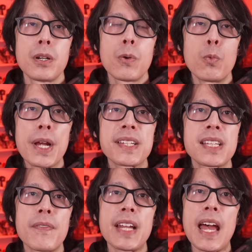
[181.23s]
Rank
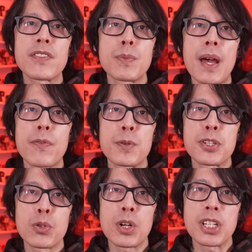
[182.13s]
7 Aftermath
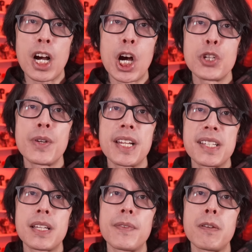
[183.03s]
restores
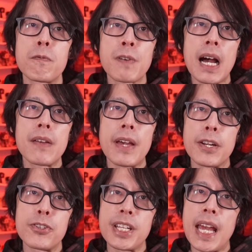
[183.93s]
175
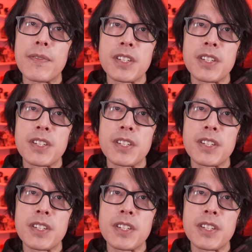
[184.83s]
energy after